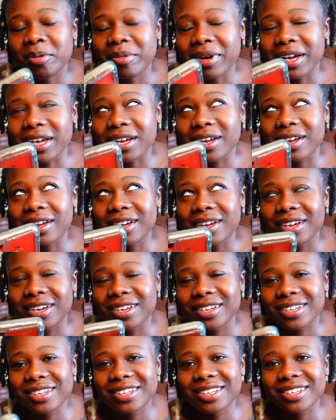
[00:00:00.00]
Oh my
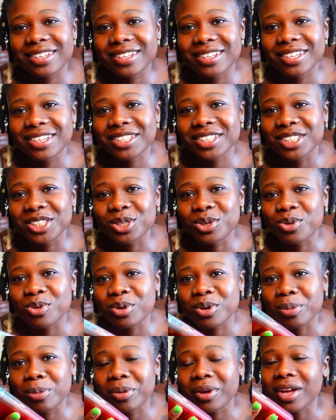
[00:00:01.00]
god. This is
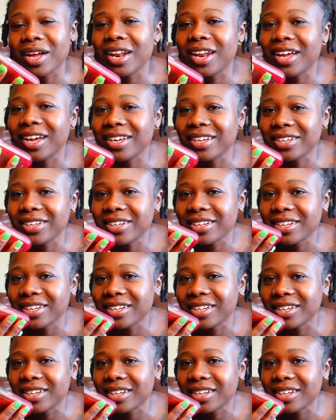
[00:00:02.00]
horrible. Hello?